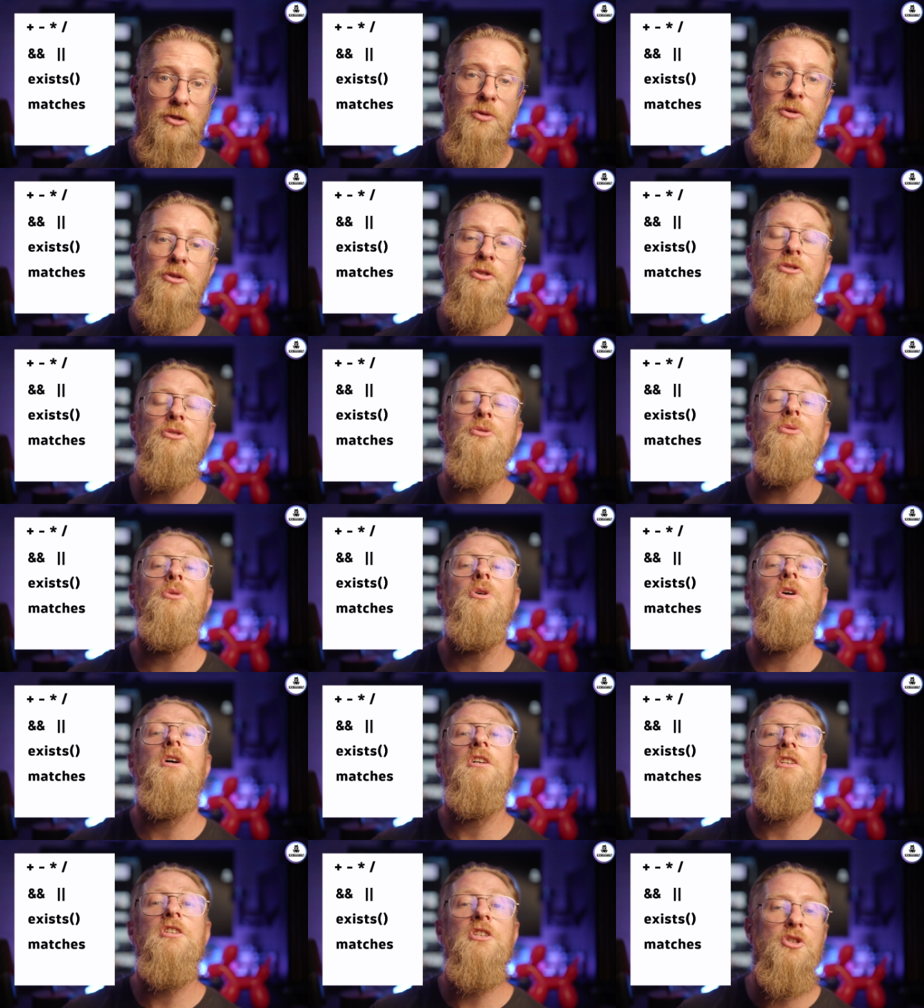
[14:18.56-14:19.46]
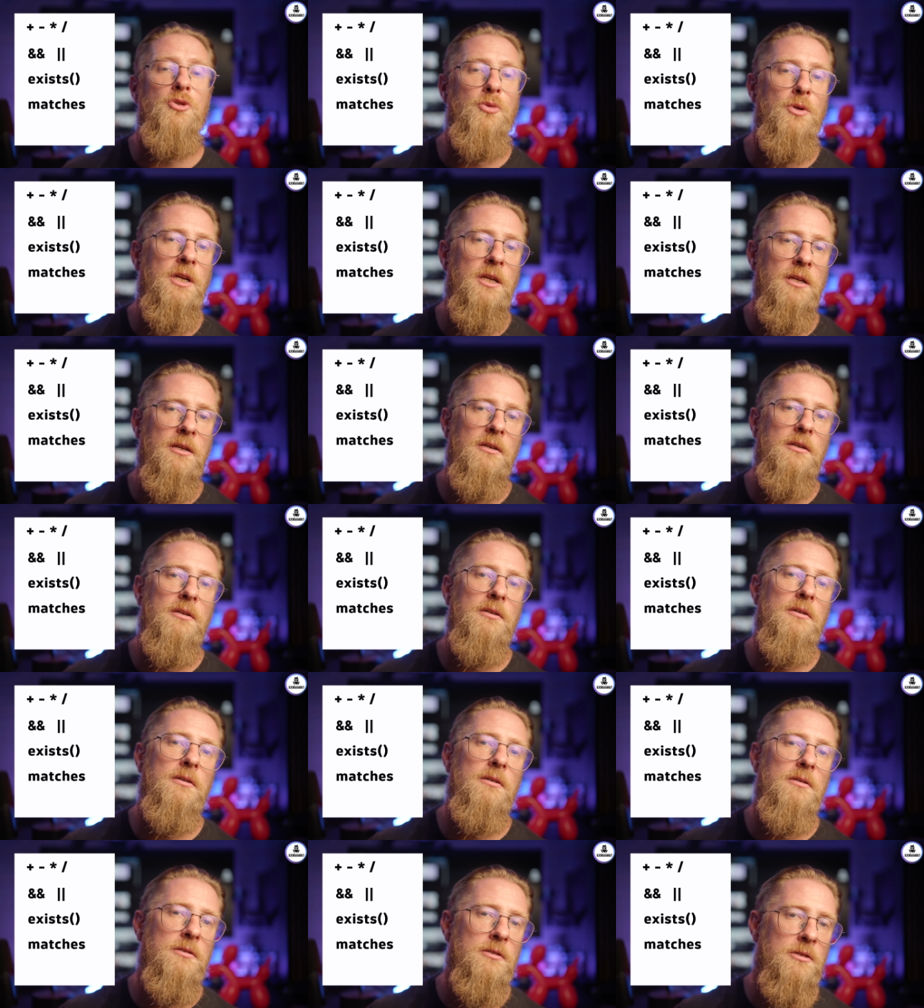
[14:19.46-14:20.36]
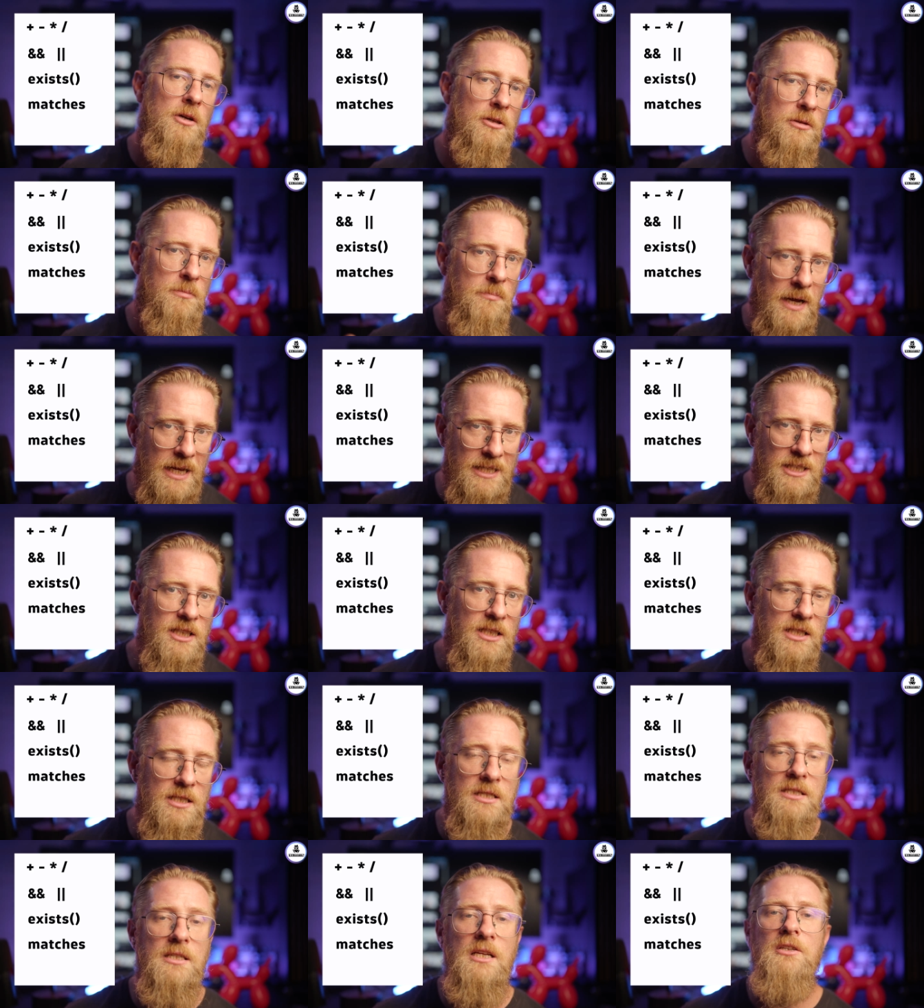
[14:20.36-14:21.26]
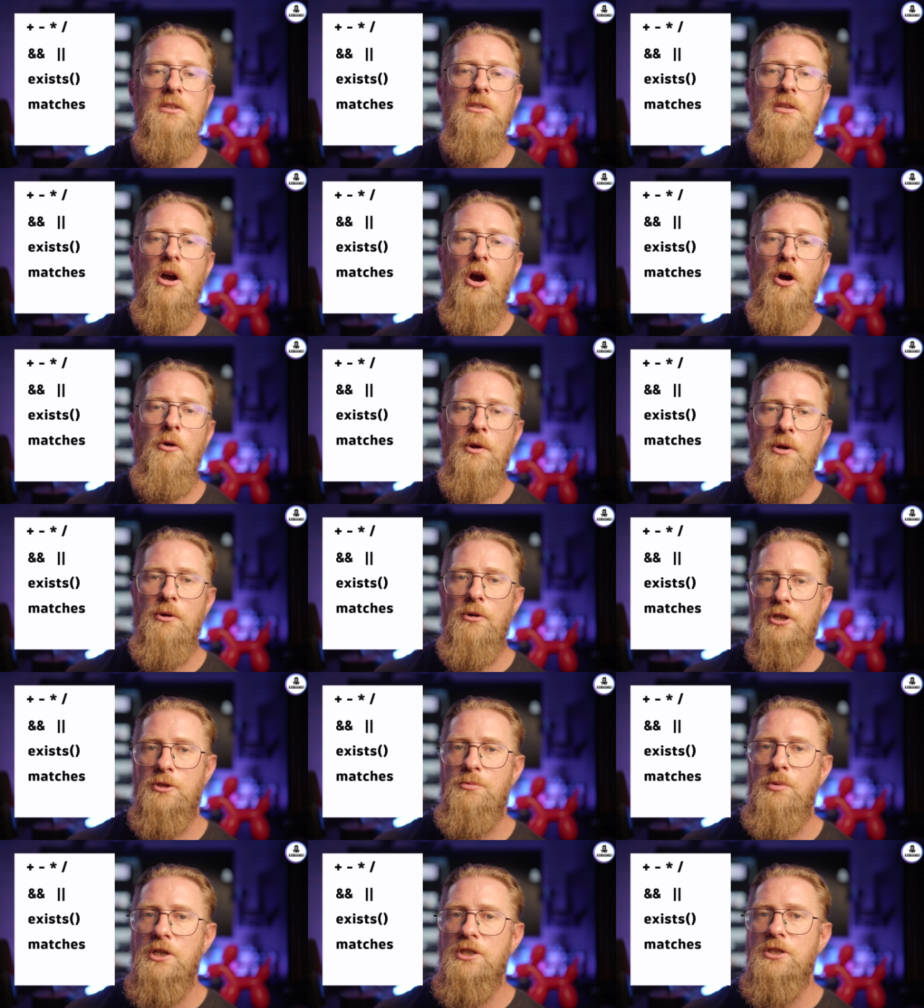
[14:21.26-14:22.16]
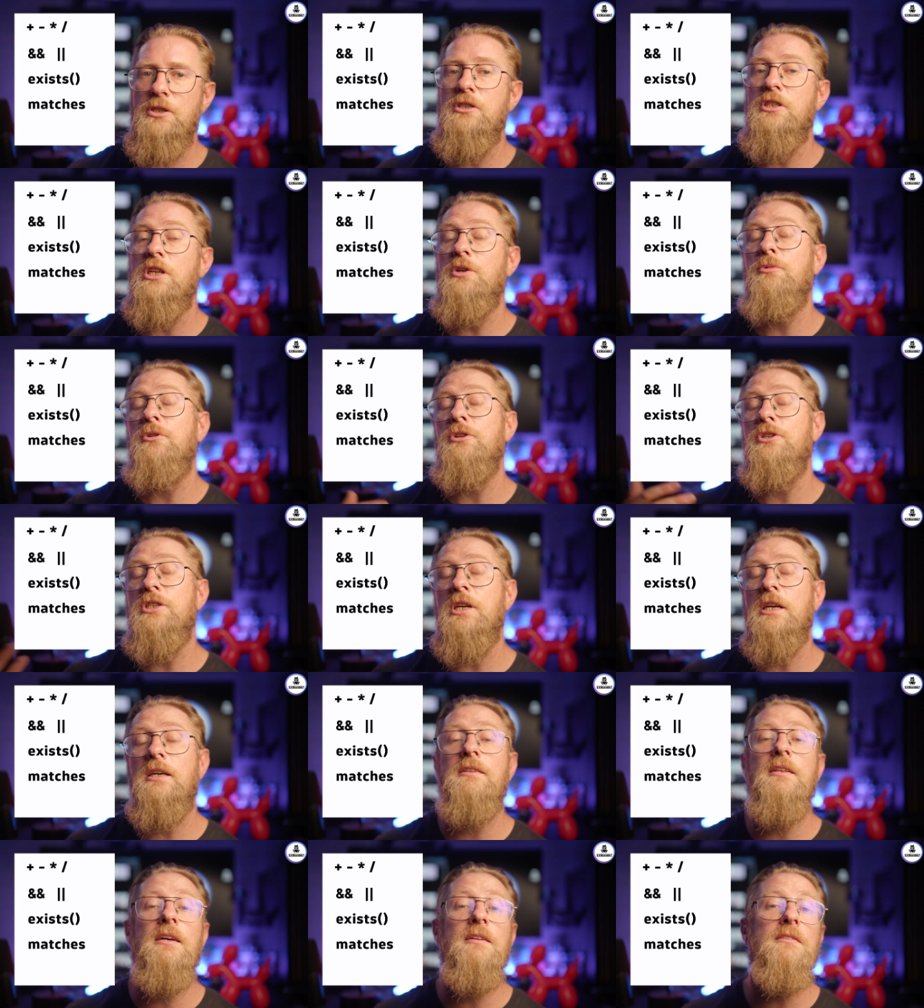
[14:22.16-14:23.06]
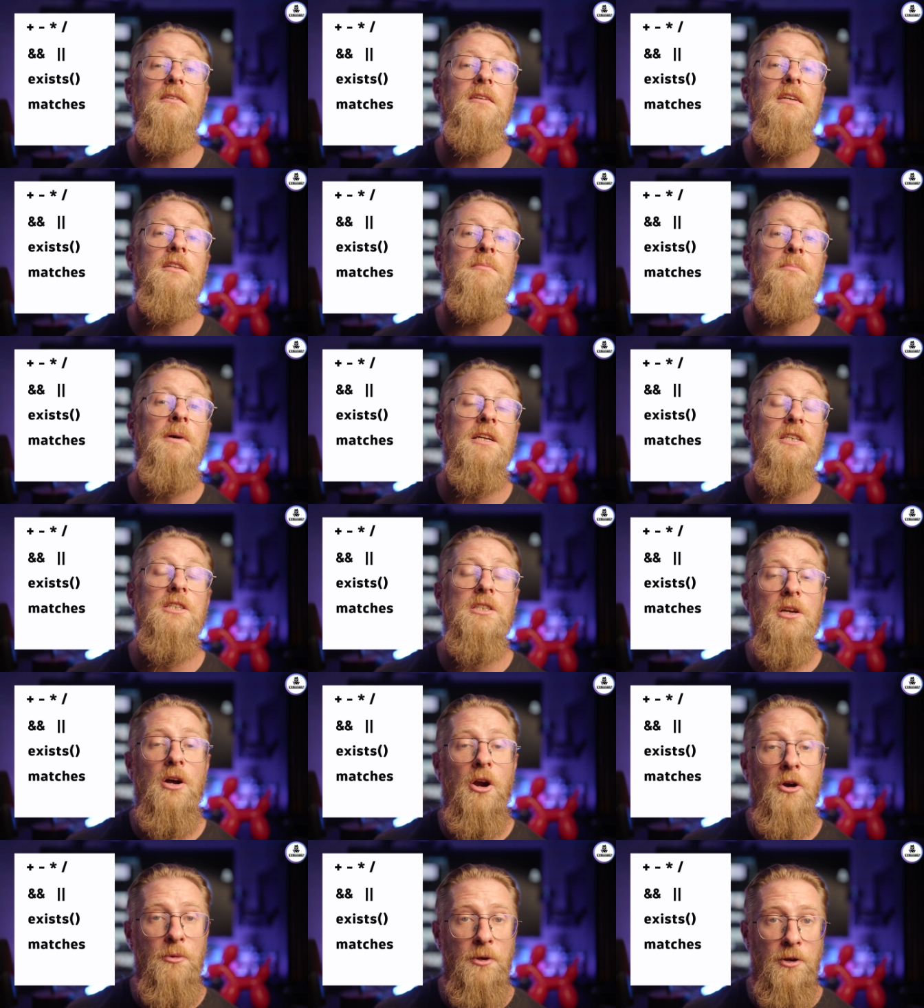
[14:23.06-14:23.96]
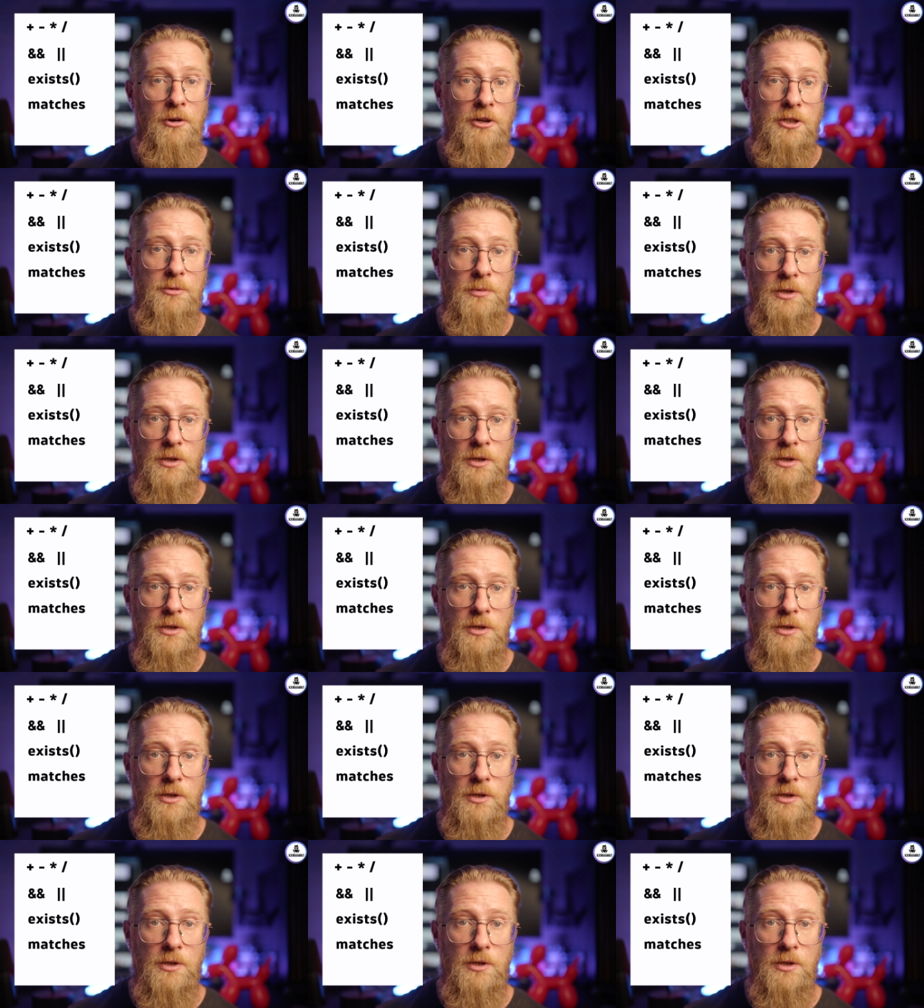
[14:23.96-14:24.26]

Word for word: So you can do string.matches and then our regular expressions, and we can check that it matches our regular